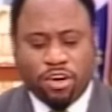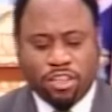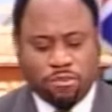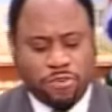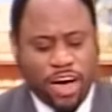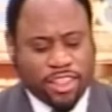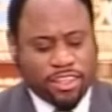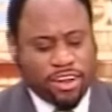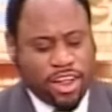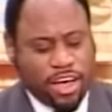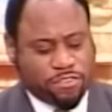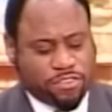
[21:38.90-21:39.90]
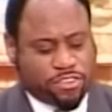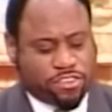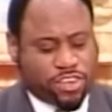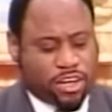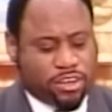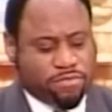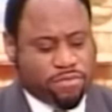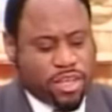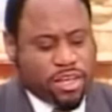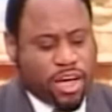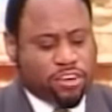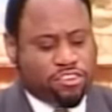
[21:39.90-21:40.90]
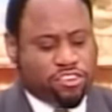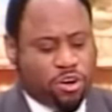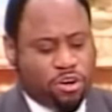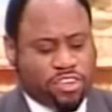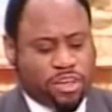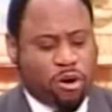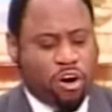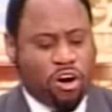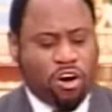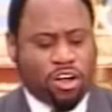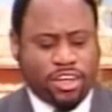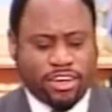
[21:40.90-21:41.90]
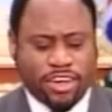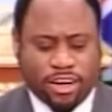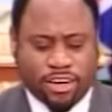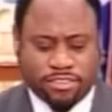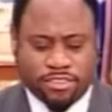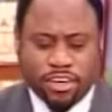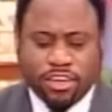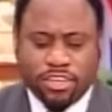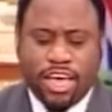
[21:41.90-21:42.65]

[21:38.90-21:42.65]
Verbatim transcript: For the Father loves the Son and shows him all he does.